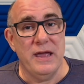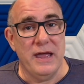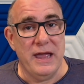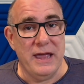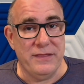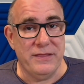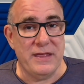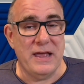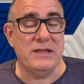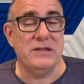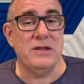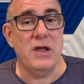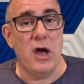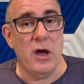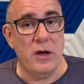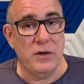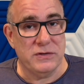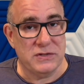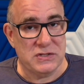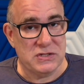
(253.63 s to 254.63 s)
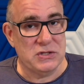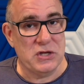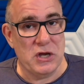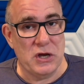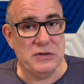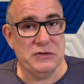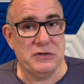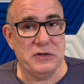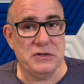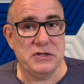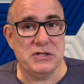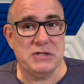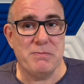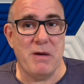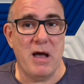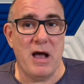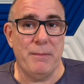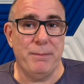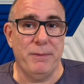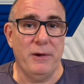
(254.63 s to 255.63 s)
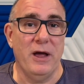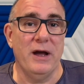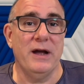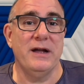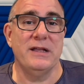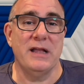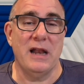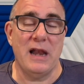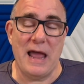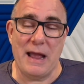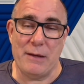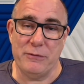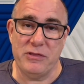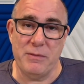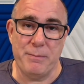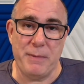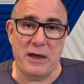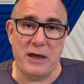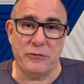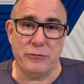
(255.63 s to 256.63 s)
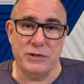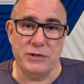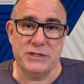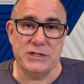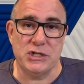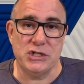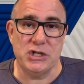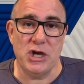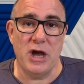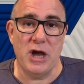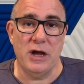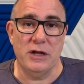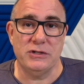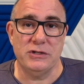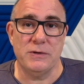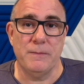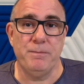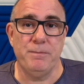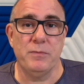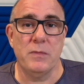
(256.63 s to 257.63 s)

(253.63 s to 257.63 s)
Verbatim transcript: it then turns on the smart plug and allows the batteries to charge.